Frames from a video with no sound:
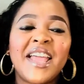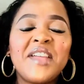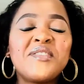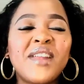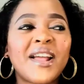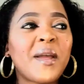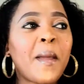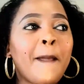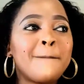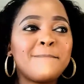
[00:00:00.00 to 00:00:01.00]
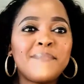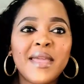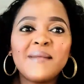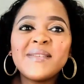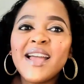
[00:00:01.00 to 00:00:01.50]
And you're like,
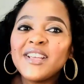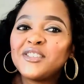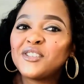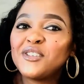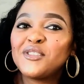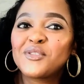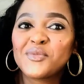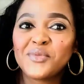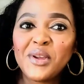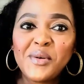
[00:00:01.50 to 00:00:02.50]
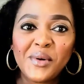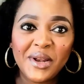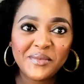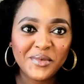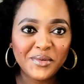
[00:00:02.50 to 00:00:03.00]
maybe I shouldn't drink while
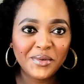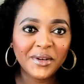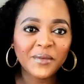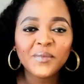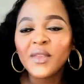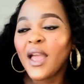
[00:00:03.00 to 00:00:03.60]
I'm recording.